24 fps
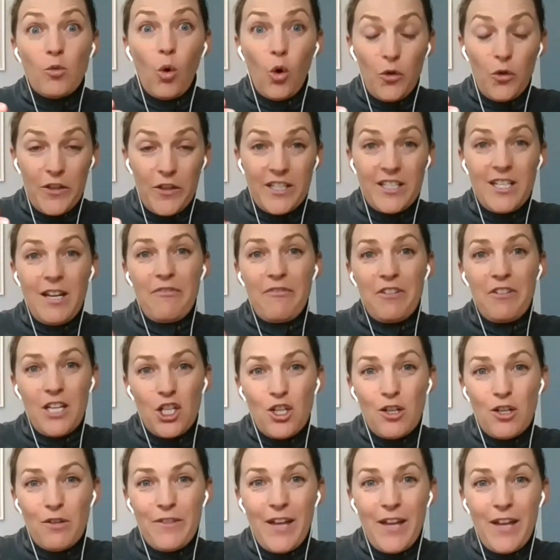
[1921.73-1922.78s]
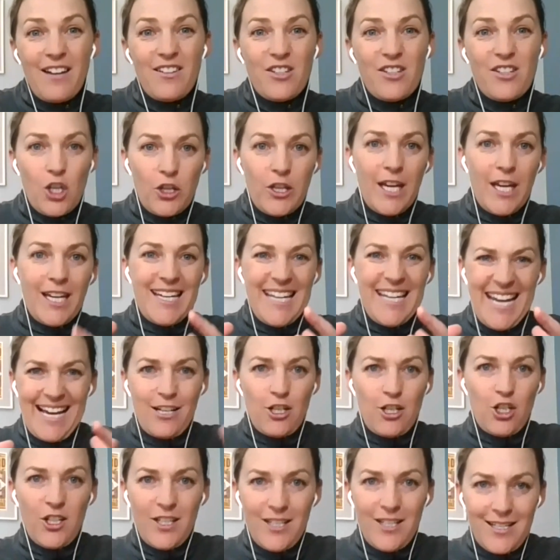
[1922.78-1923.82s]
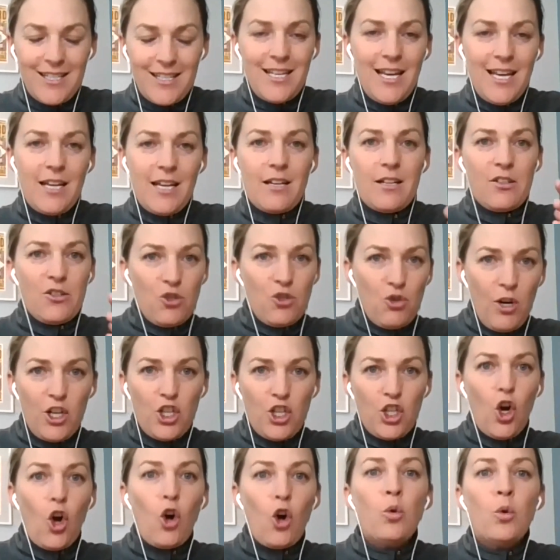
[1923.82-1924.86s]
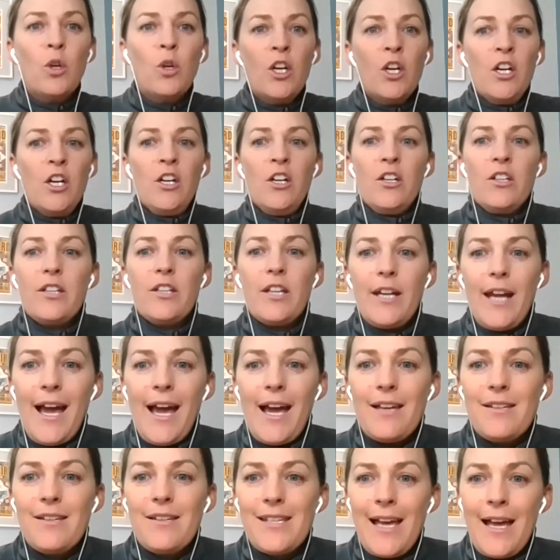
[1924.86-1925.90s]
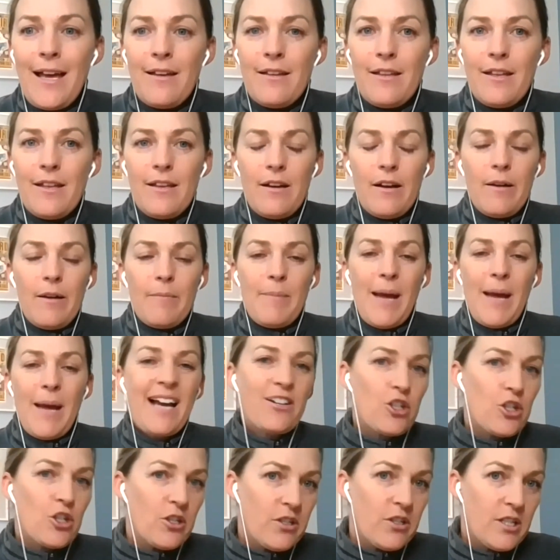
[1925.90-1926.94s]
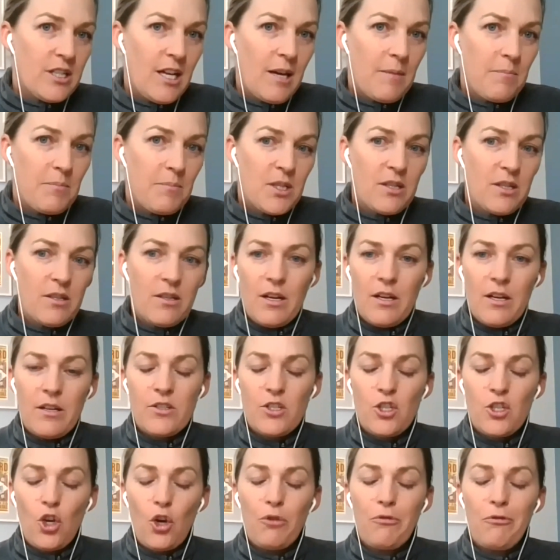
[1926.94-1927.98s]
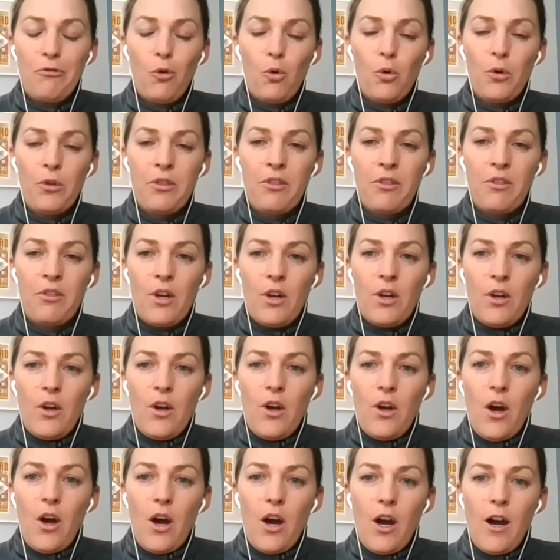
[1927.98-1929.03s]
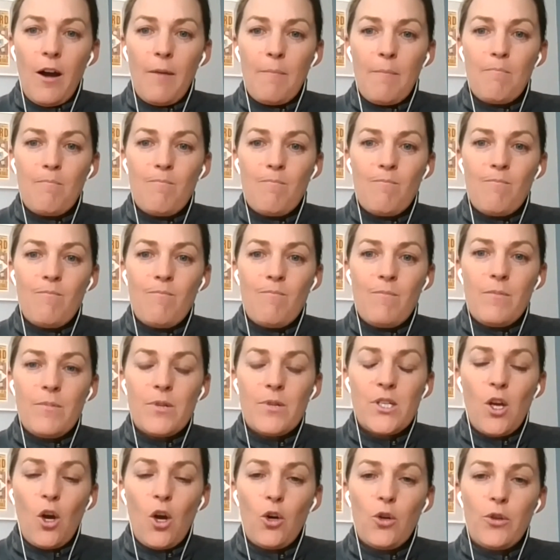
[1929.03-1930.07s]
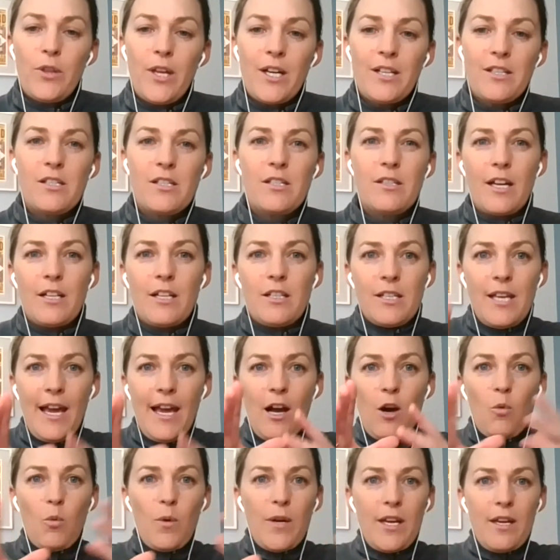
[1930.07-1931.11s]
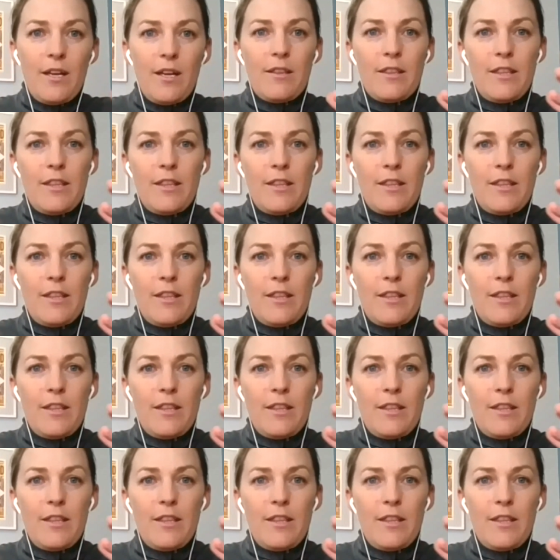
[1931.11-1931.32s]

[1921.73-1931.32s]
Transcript: the definition of that, so they can actually set a stretch goal that has action steps and so forth. So that's how we